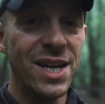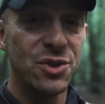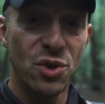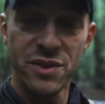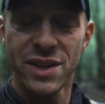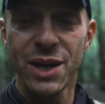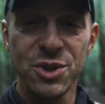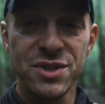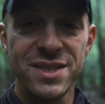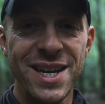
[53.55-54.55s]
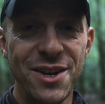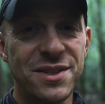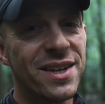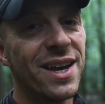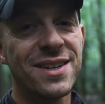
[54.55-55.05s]
so if you like what you see here
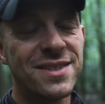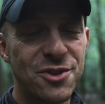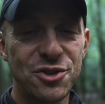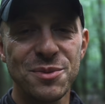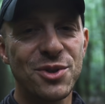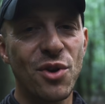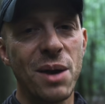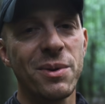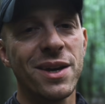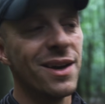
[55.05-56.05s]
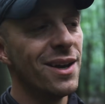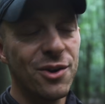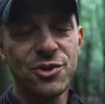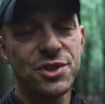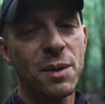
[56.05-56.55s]
today, consider subscribing
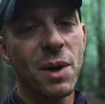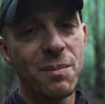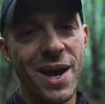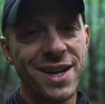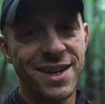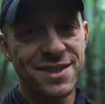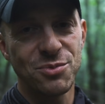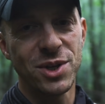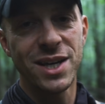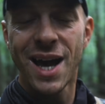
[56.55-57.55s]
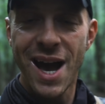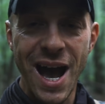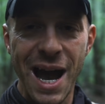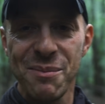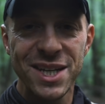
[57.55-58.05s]
or just come on back next week.
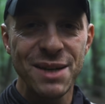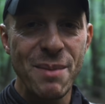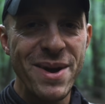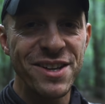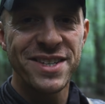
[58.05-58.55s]
I'm gonna get my metal